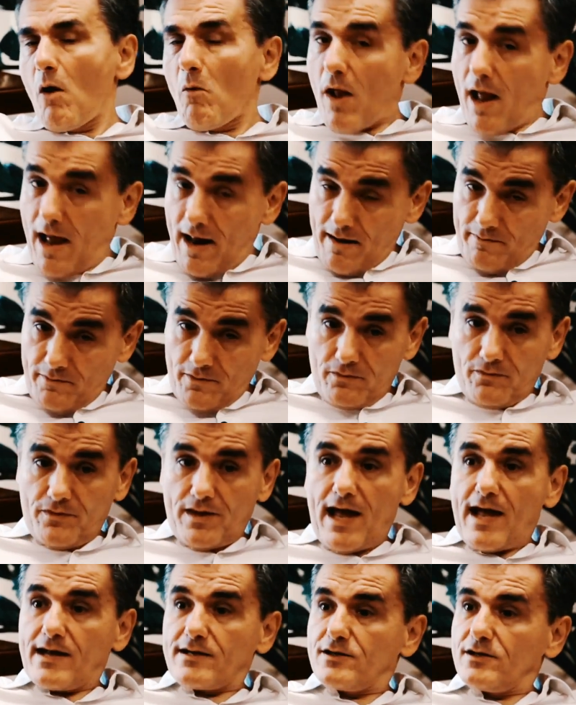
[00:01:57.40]
Well,
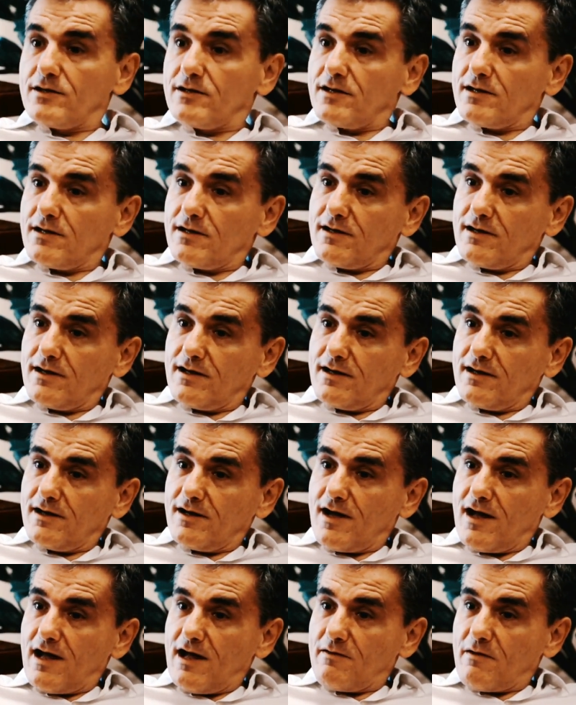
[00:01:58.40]

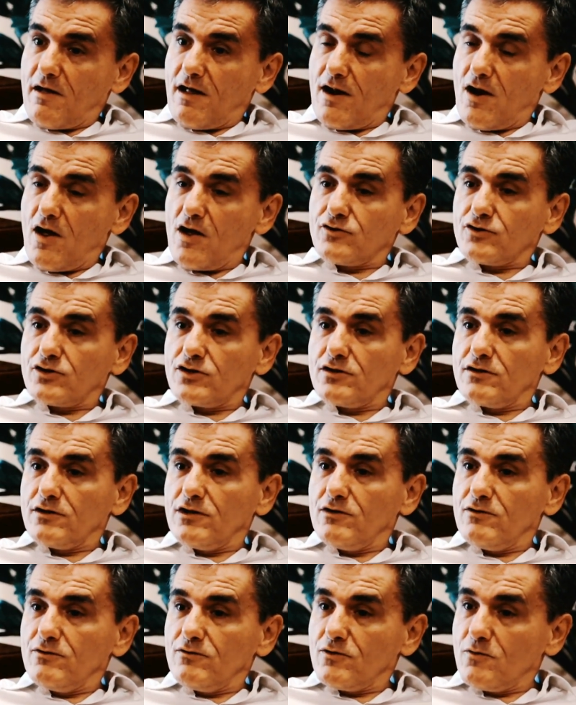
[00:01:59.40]
I'll answer
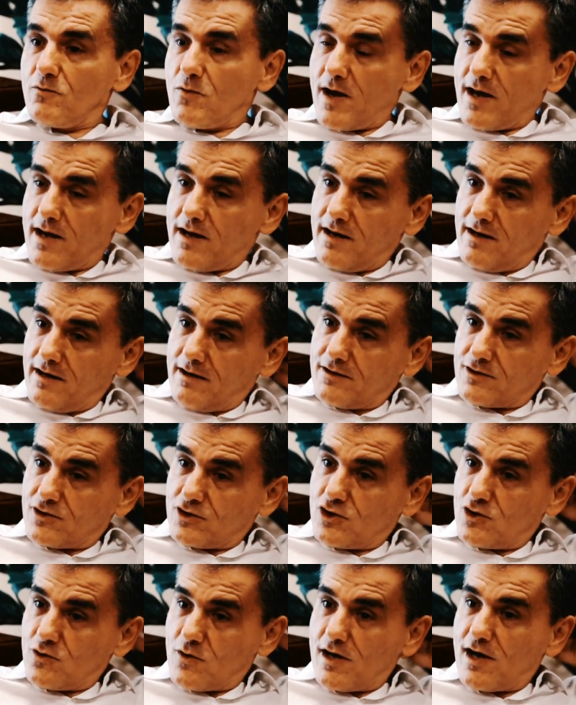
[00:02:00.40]
you the way
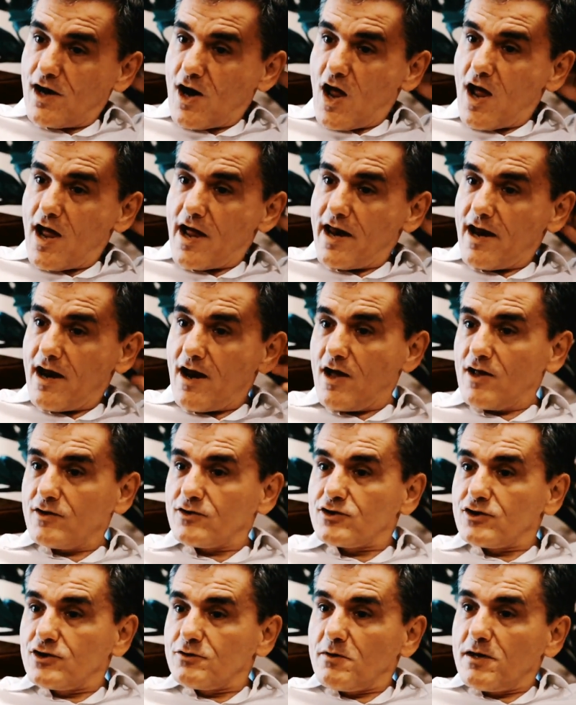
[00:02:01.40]
Chu En Lai
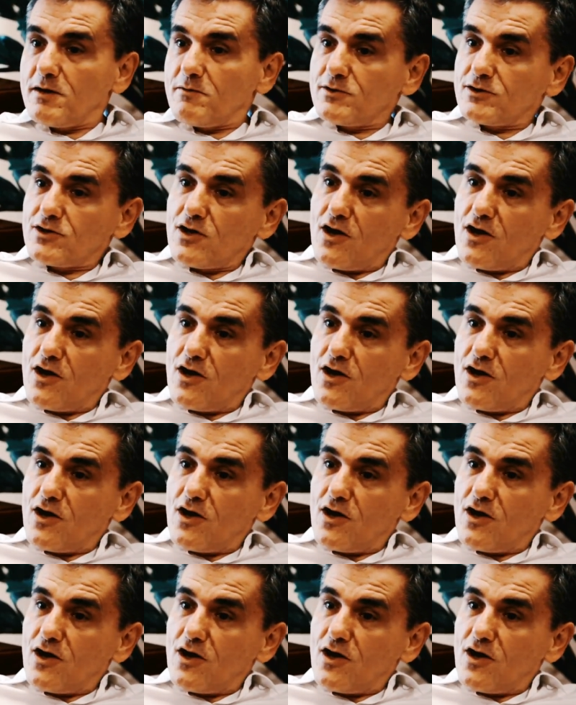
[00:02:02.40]
answered when he